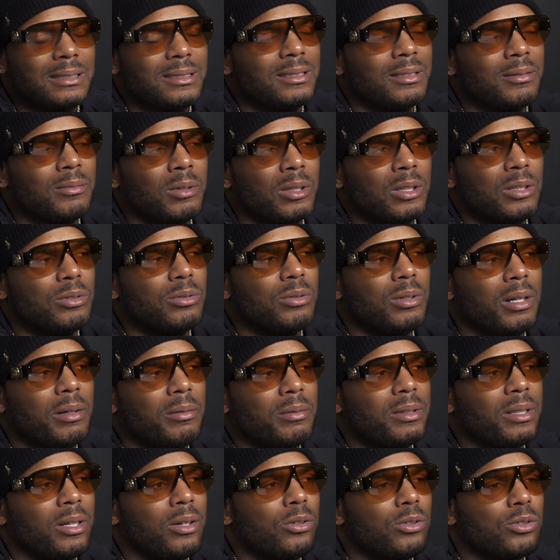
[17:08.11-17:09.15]
just didn't want to do that
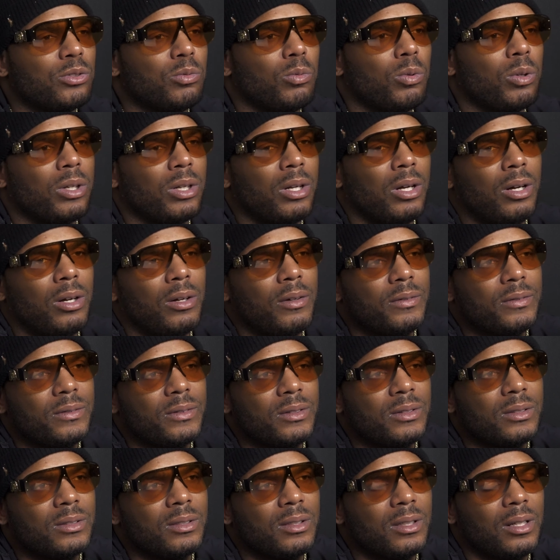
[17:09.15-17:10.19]
with those
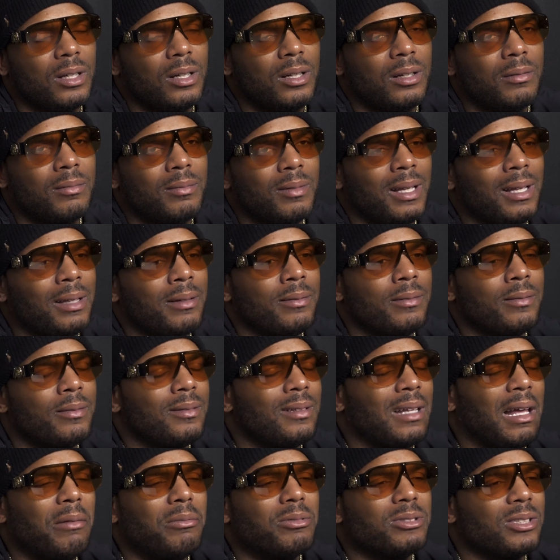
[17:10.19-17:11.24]
one-offs. And
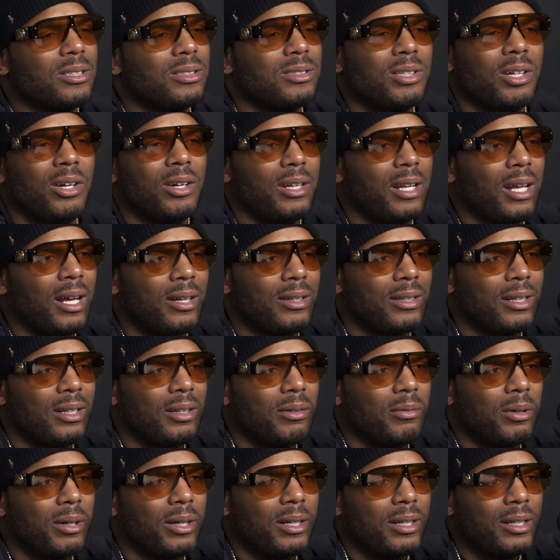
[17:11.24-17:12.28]
that was a tear down
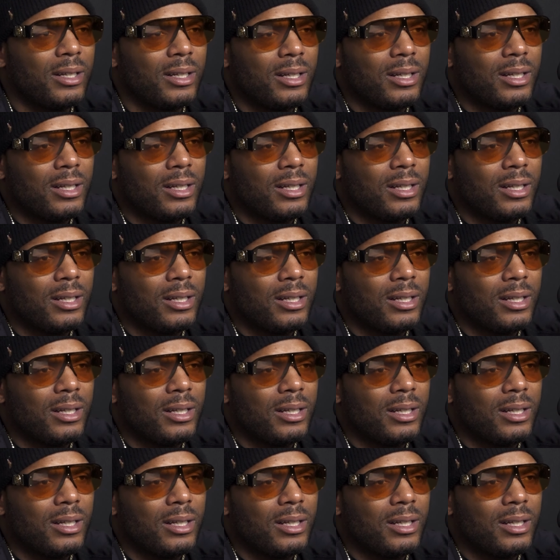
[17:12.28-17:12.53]
anyway.